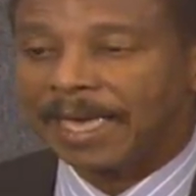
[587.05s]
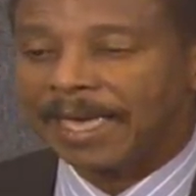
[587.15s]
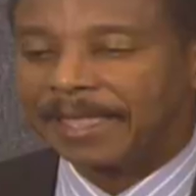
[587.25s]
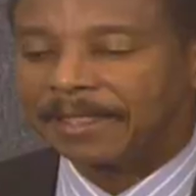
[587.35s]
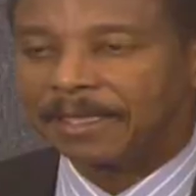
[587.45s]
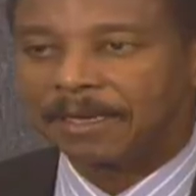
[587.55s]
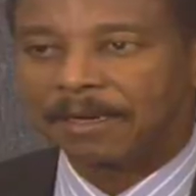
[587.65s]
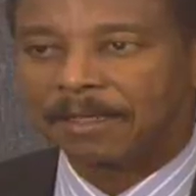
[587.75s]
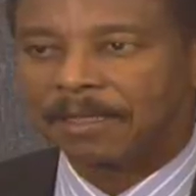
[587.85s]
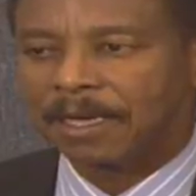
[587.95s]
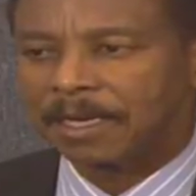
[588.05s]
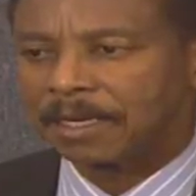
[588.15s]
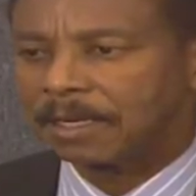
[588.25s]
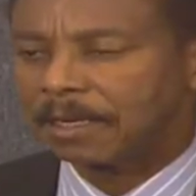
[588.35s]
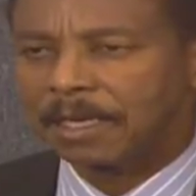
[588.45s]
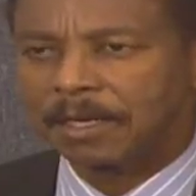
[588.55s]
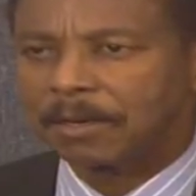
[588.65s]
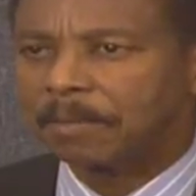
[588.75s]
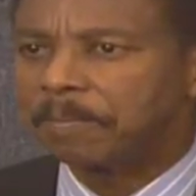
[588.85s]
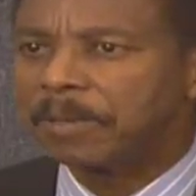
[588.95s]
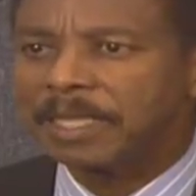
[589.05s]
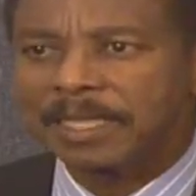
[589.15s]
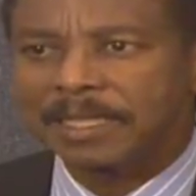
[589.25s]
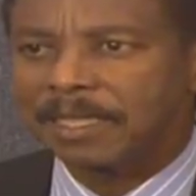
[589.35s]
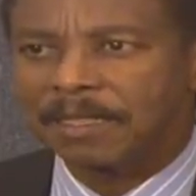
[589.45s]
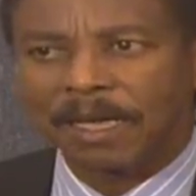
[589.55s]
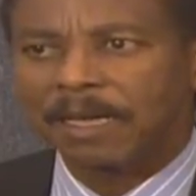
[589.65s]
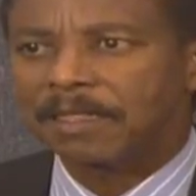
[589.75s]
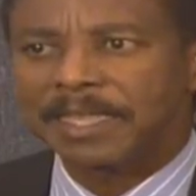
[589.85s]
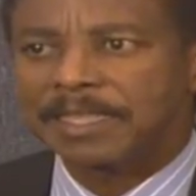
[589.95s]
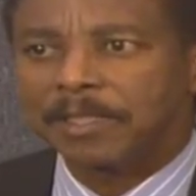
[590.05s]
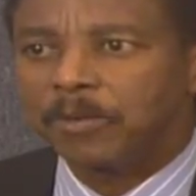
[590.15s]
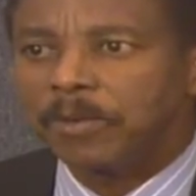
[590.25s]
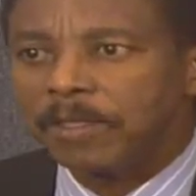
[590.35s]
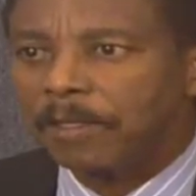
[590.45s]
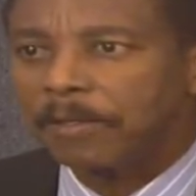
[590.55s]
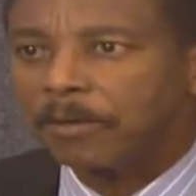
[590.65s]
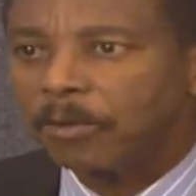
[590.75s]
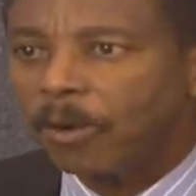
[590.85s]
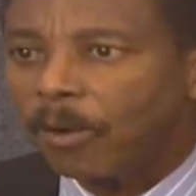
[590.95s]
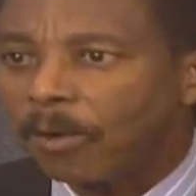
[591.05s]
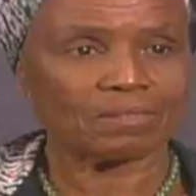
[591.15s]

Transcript: and they are like in complete denial that they're doing nothing wrong.